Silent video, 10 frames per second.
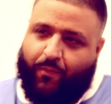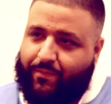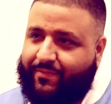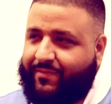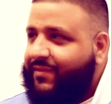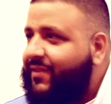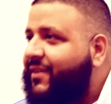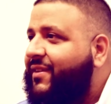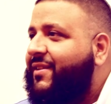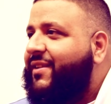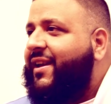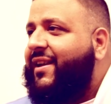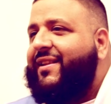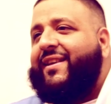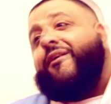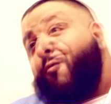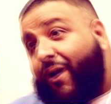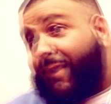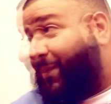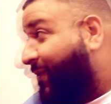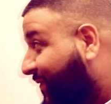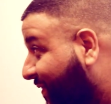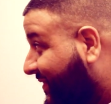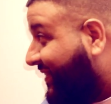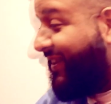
And they waterproof yeah, yeah, like waterproof. You know like,